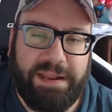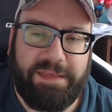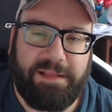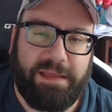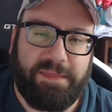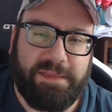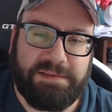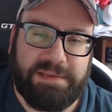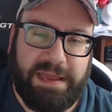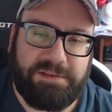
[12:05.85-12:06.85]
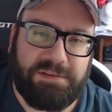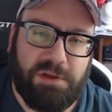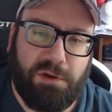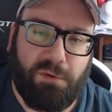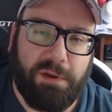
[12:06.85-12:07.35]
anything like these
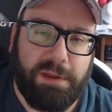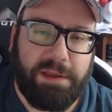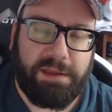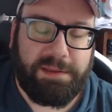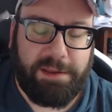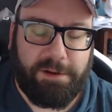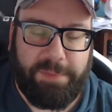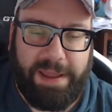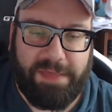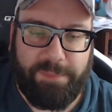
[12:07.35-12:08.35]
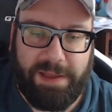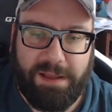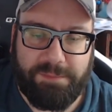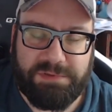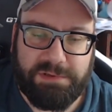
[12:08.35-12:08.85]
Enzo gear bath
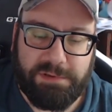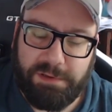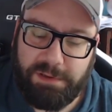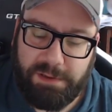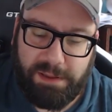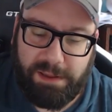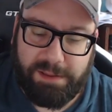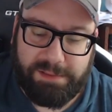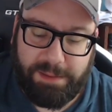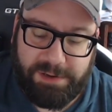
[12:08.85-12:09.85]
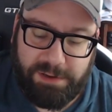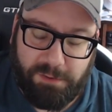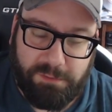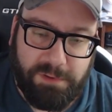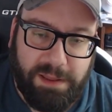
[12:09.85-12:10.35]
bombs, let me know.